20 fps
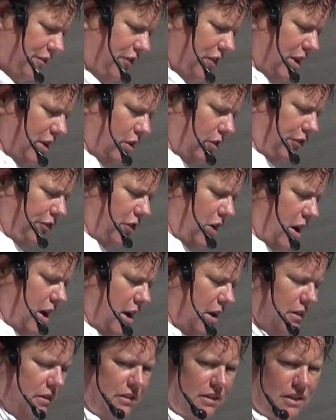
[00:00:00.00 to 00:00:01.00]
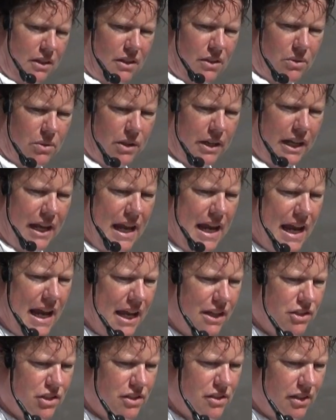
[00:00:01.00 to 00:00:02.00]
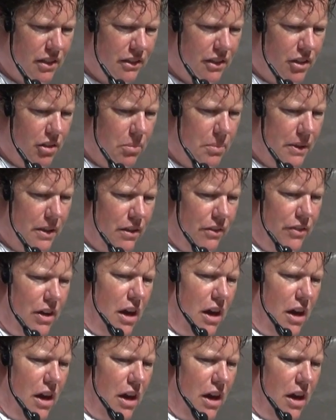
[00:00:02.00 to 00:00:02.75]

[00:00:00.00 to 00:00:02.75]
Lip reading: the fennel frond. We're going to add just a little bit of